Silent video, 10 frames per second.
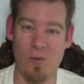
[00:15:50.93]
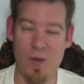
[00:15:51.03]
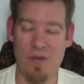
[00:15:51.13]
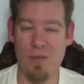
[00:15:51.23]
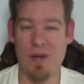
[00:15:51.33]

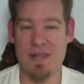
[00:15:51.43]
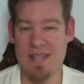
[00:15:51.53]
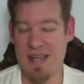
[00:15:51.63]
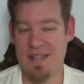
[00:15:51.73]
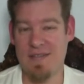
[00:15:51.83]
We have put in
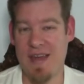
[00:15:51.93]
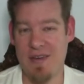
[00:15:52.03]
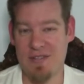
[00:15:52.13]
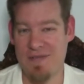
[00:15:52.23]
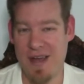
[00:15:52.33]
tens of
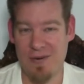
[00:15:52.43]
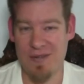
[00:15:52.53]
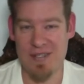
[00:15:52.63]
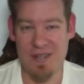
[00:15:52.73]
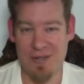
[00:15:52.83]
thousands of
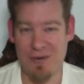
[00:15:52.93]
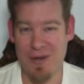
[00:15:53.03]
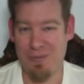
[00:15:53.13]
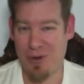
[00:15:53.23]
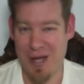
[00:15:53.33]
hours into the
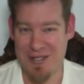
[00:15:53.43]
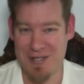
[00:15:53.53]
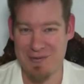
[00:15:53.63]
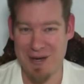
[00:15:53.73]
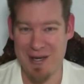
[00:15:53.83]
creative
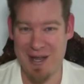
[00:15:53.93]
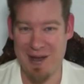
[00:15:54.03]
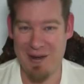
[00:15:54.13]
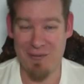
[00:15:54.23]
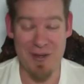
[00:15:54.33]
process right
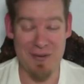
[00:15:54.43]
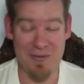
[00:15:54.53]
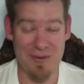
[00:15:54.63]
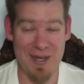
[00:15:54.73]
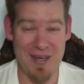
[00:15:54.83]
now, and we have
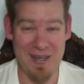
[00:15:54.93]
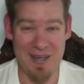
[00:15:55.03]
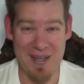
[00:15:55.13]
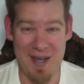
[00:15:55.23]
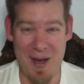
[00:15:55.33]

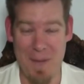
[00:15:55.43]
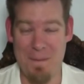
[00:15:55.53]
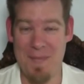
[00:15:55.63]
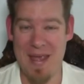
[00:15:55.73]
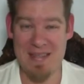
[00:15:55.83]
created
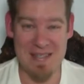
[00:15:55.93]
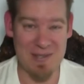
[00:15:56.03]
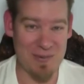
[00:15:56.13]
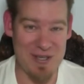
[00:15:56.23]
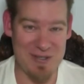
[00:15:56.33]

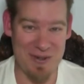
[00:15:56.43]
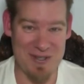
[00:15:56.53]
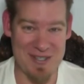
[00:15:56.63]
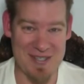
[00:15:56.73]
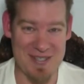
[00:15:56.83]
amazing
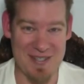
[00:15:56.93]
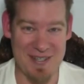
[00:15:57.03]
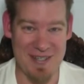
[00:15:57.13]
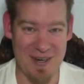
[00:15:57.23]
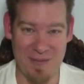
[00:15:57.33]
resources.
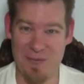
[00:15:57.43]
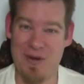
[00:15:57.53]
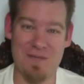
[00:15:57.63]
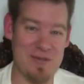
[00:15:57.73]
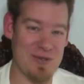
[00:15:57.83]
Our
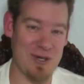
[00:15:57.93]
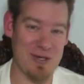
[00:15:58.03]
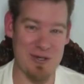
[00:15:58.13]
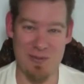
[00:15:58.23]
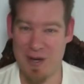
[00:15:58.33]
food
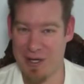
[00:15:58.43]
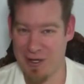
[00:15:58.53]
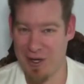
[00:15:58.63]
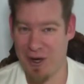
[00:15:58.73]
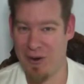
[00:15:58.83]
infrastructure is ready
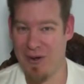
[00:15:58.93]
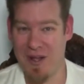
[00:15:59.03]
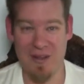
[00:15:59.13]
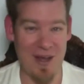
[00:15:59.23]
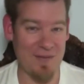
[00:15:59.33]
to go.
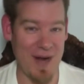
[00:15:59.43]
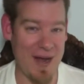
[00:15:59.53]
A lot of our